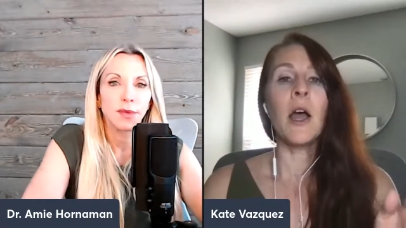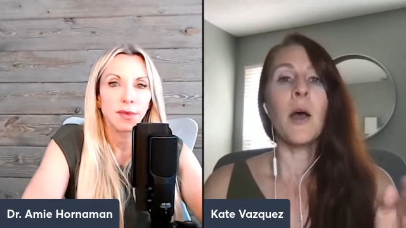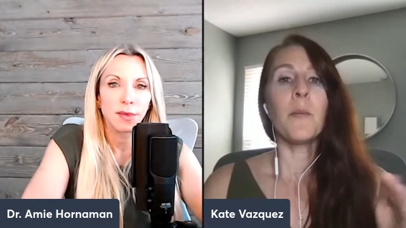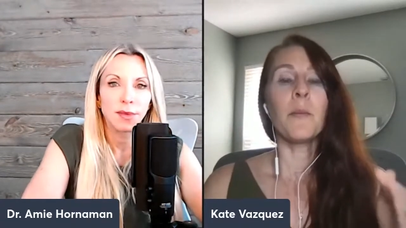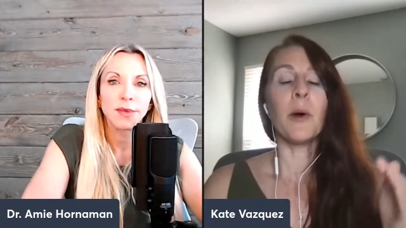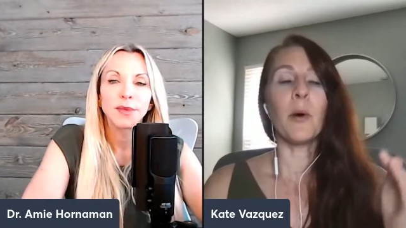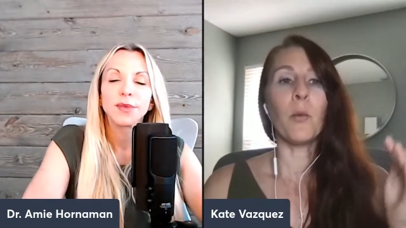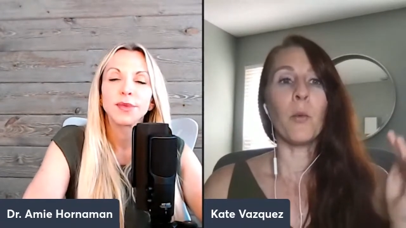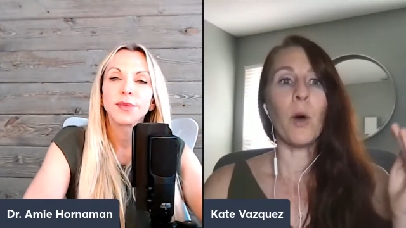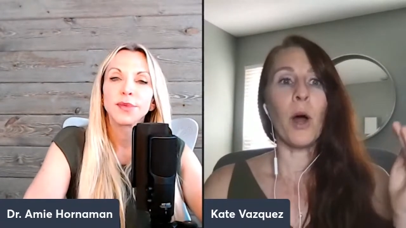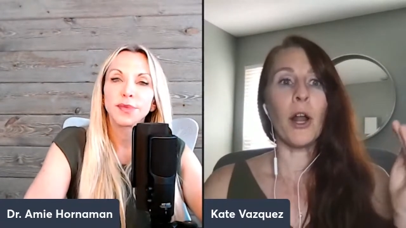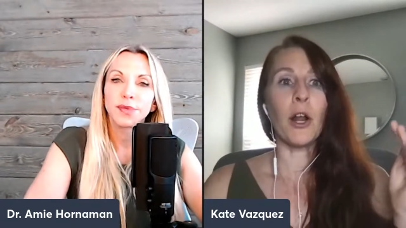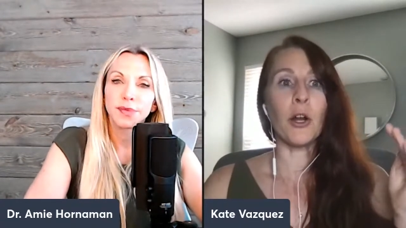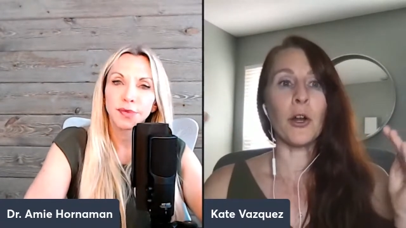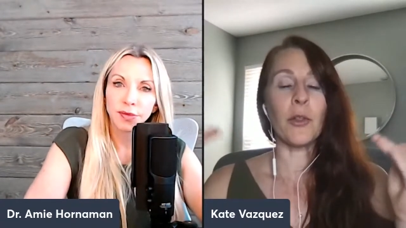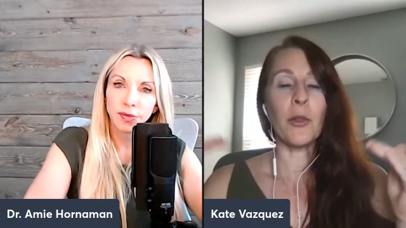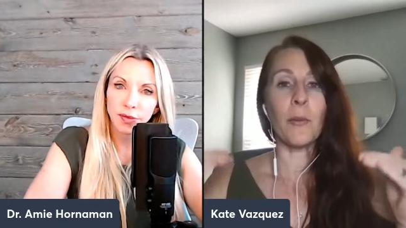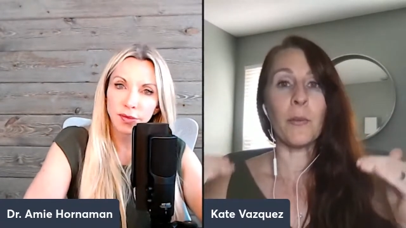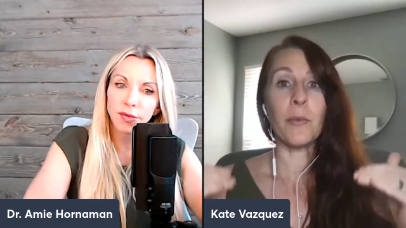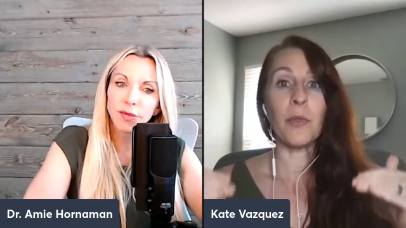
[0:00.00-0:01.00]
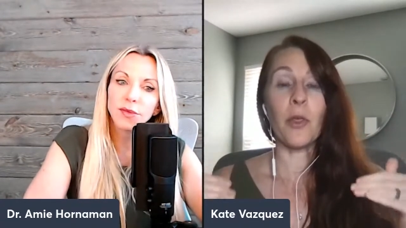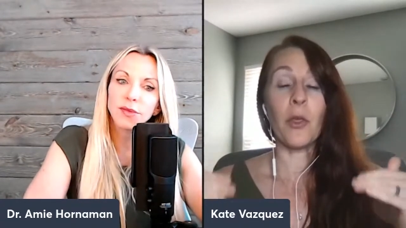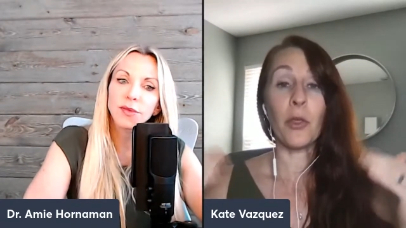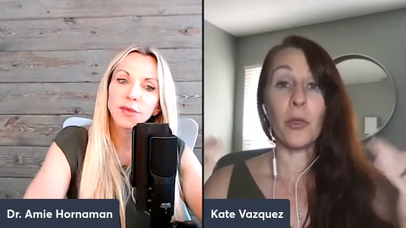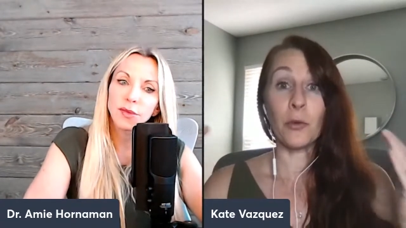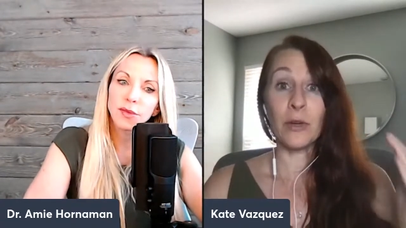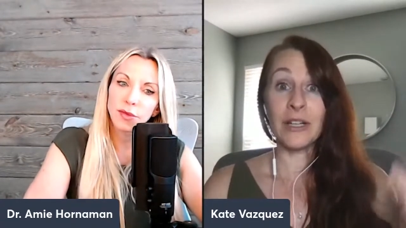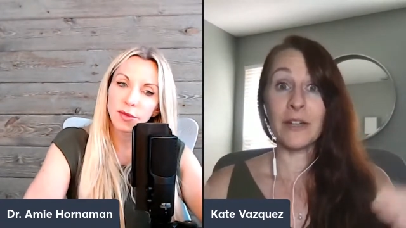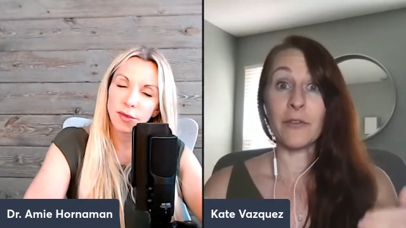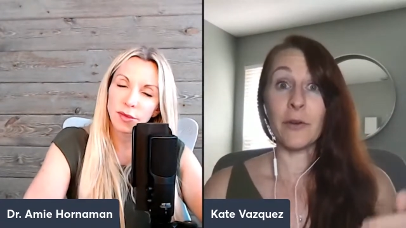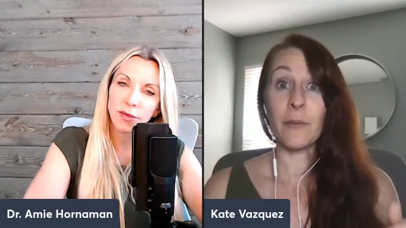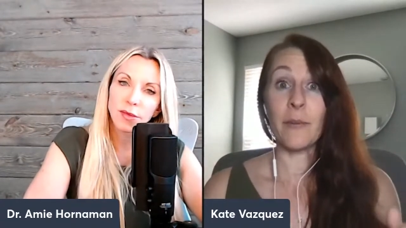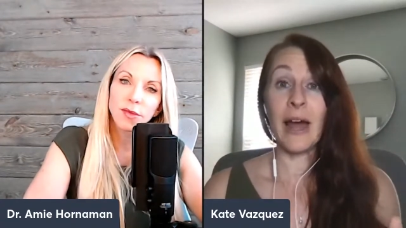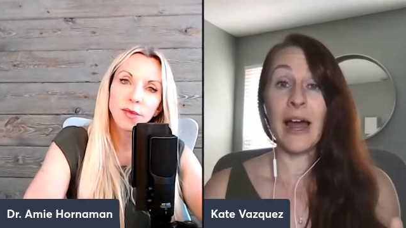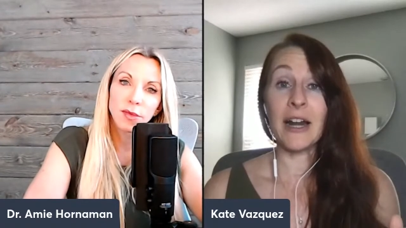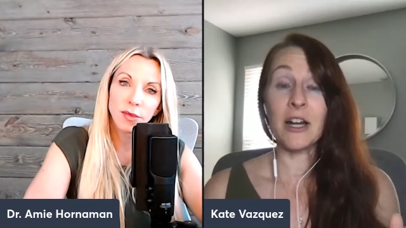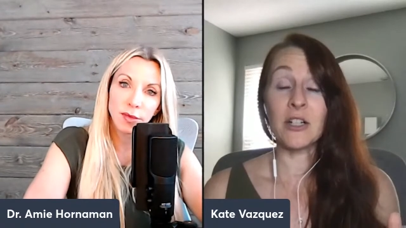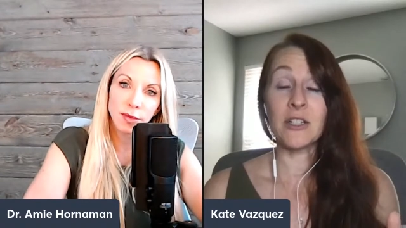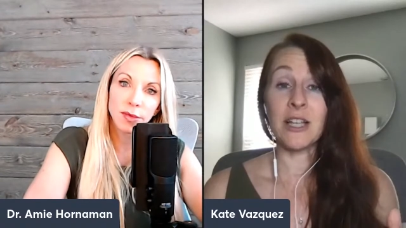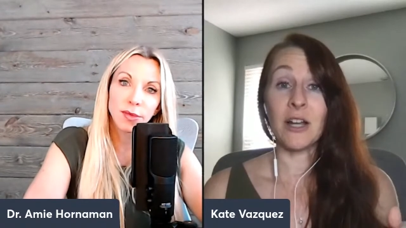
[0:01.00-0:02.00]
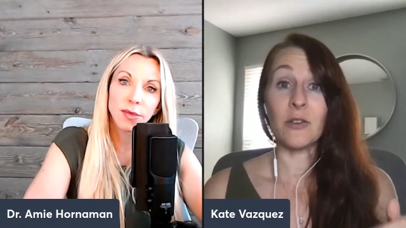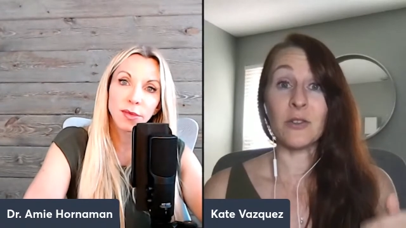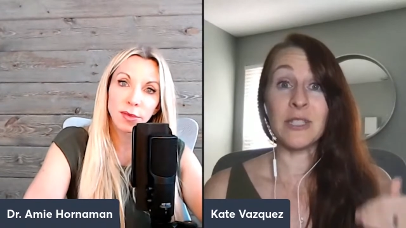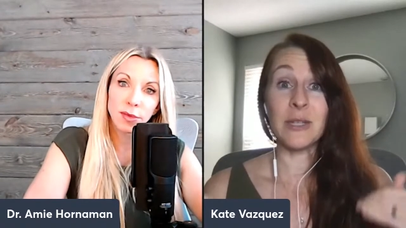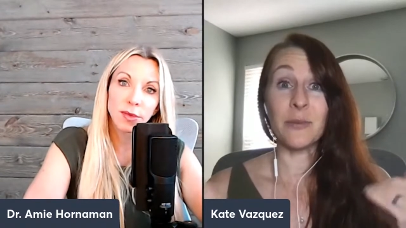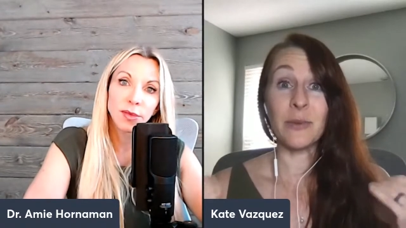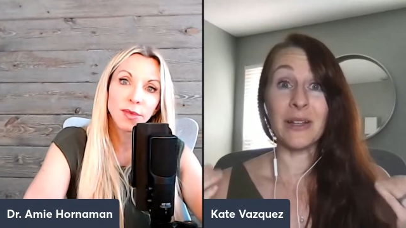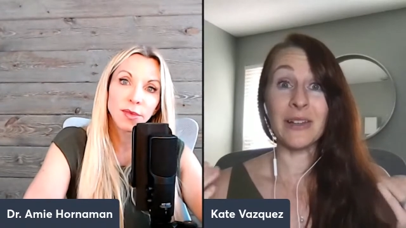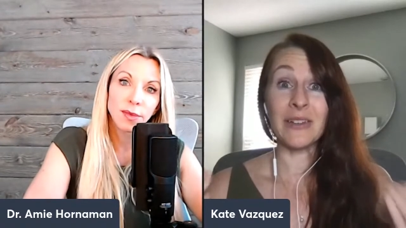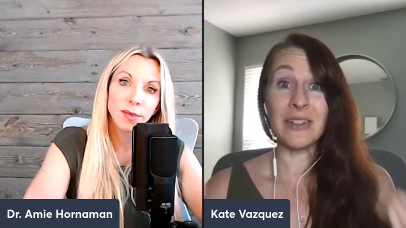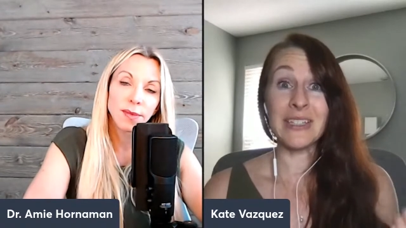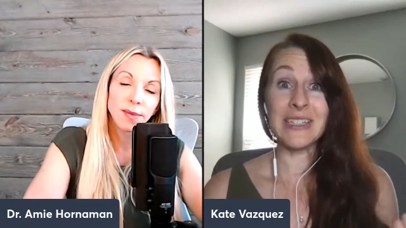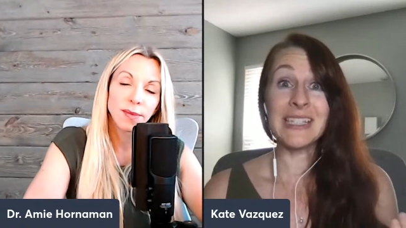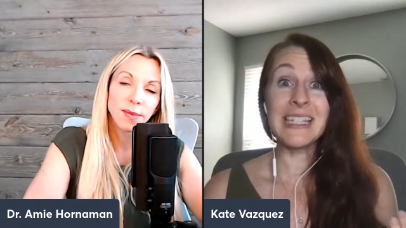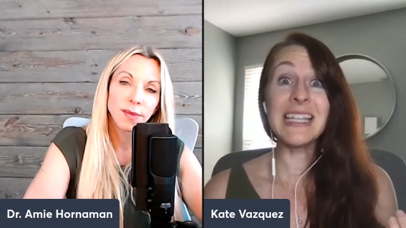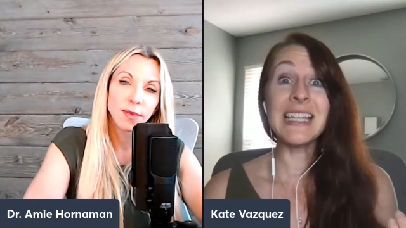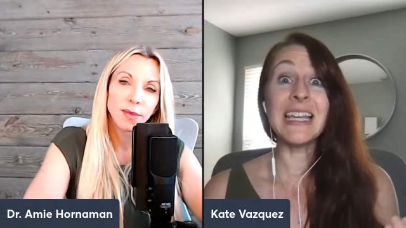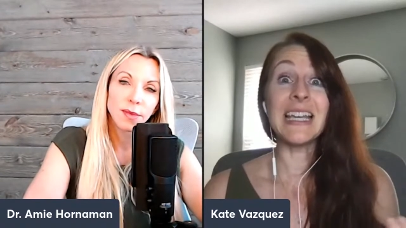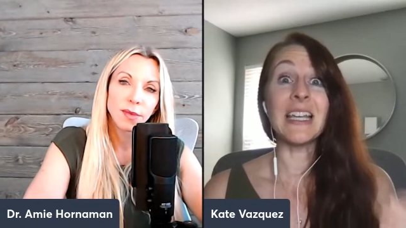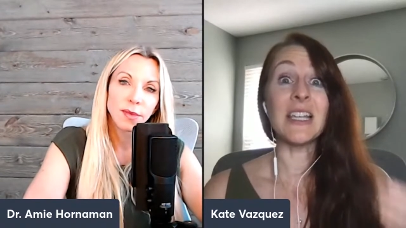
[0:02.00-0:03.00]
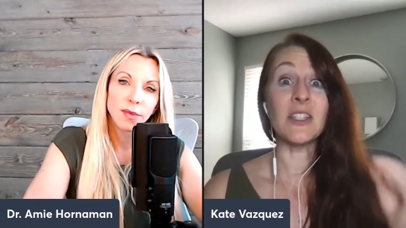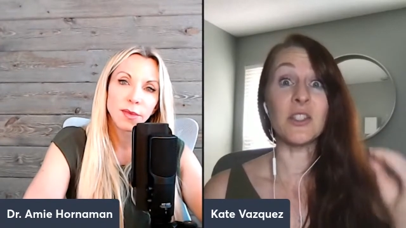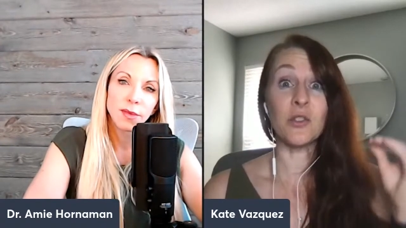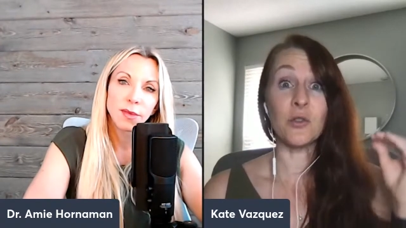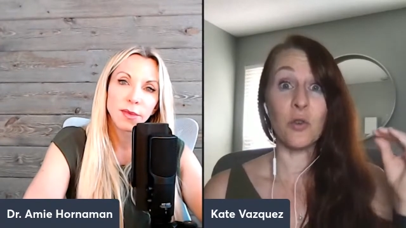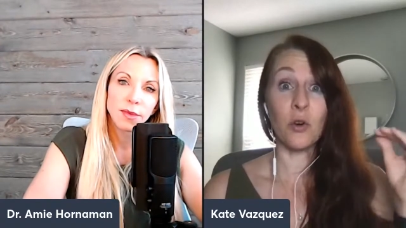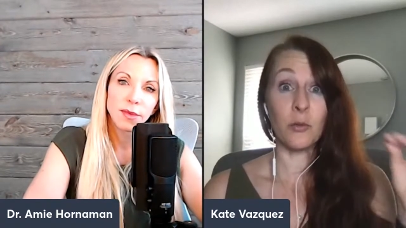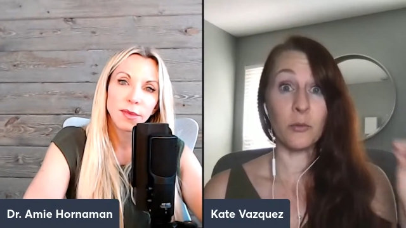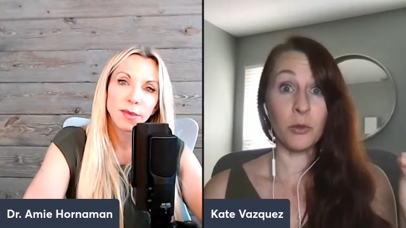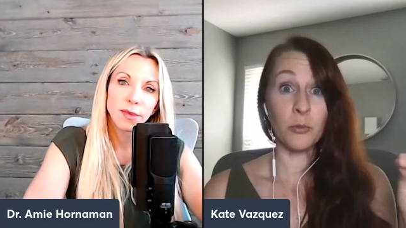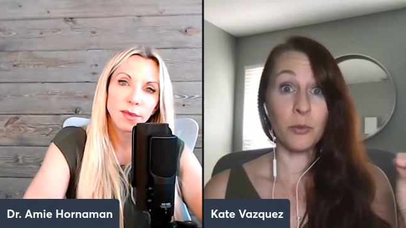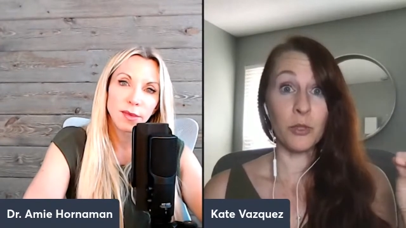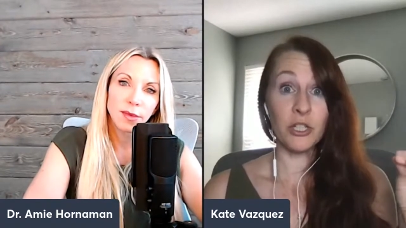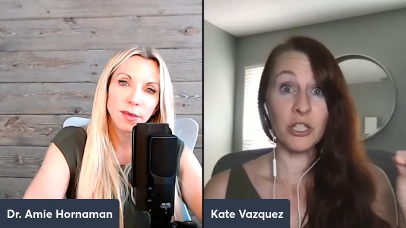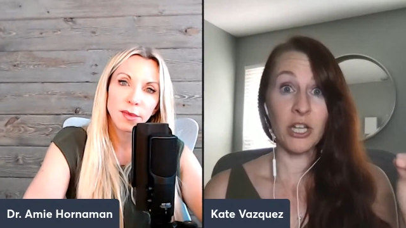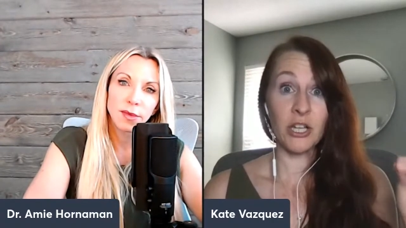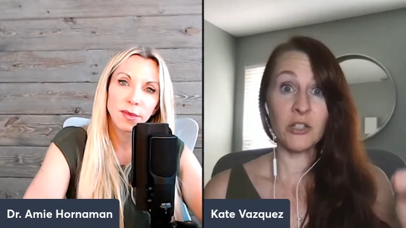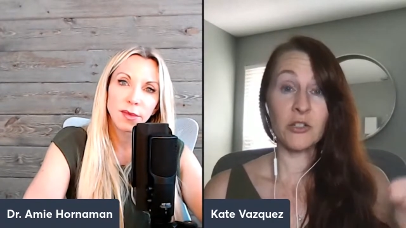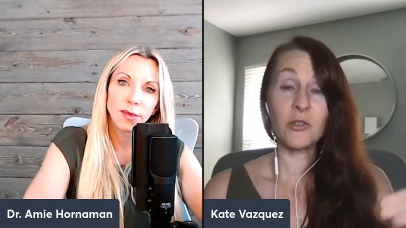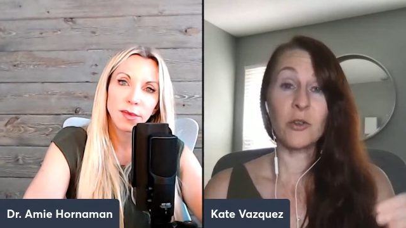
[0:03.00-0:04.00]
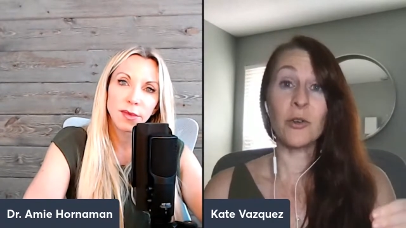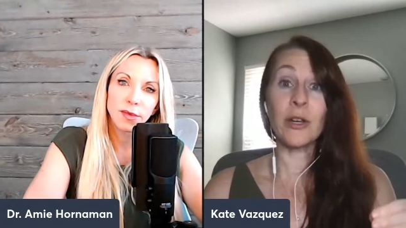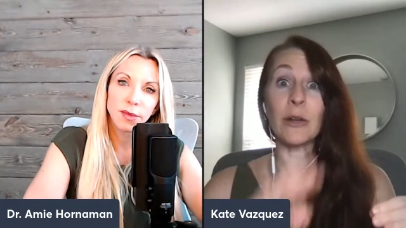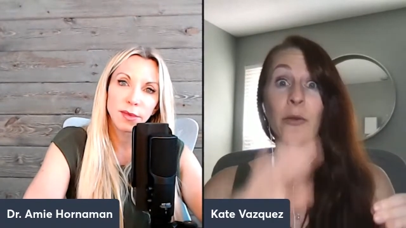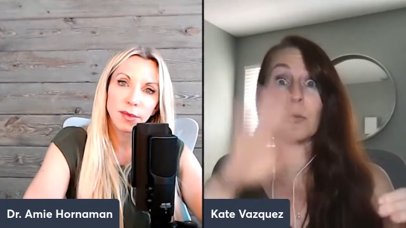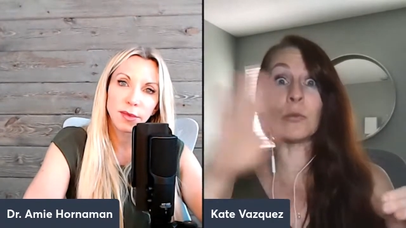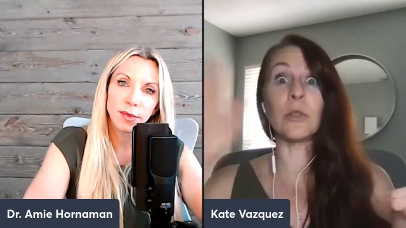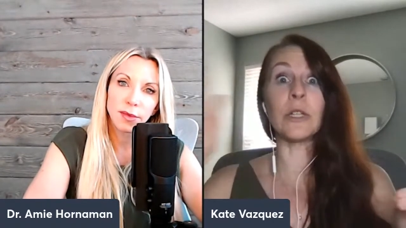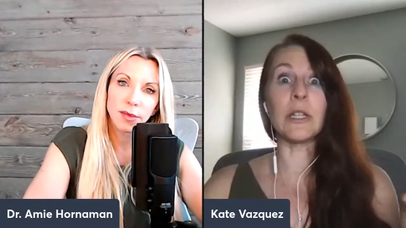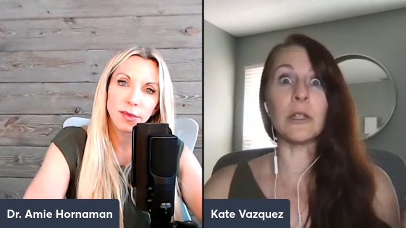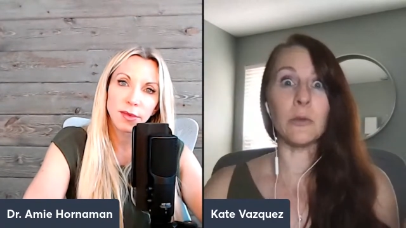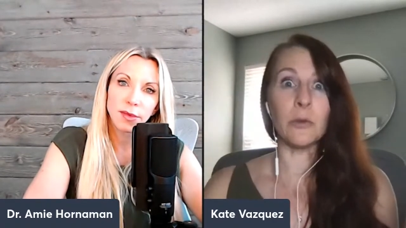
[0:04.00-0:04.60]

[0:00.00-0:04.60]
Speaker 1: But what are the, the three different patterns I'll typically see is normal progesterone and really,